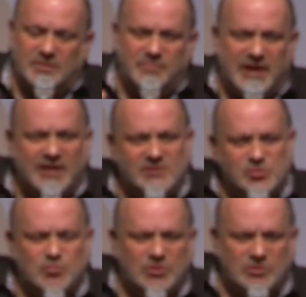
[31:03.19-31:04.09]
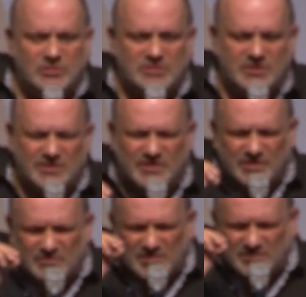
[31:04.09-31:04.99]
a man's world, and
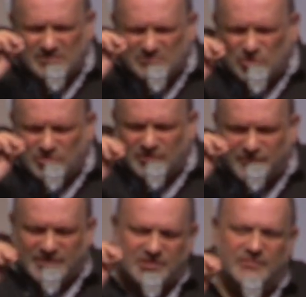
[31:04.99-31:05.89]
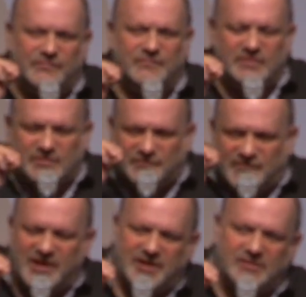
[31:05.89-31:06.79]
you know,
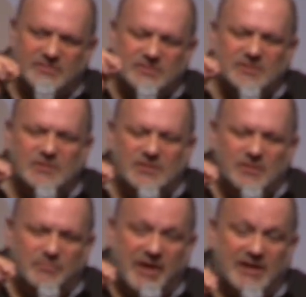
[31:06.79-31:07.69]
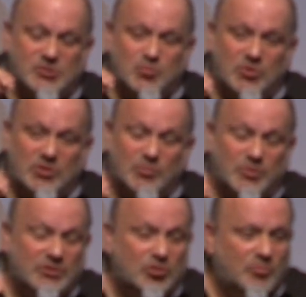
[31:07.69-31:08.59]
defined man's world
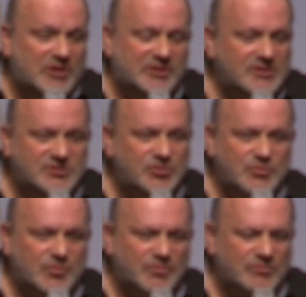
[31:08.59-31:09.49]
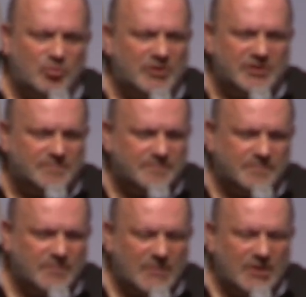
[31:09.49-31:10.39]
where nobody tells the truth, nobody.
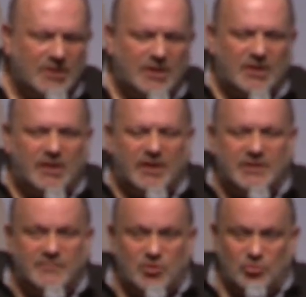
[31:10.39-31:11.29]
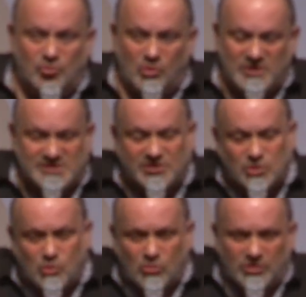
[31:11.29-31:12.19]
And even though Nomi is at the
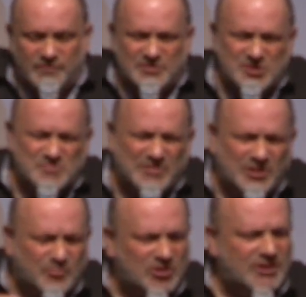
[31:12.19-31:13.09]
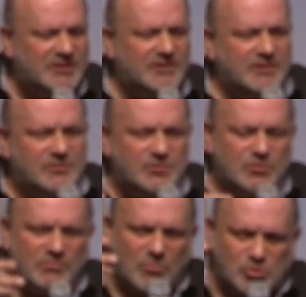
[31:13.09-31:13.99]
core of it, she's manipulated
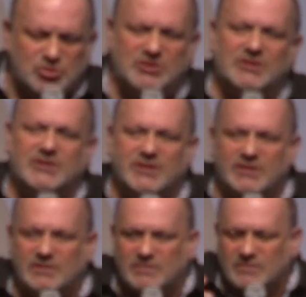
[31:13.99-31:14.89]
into emotionally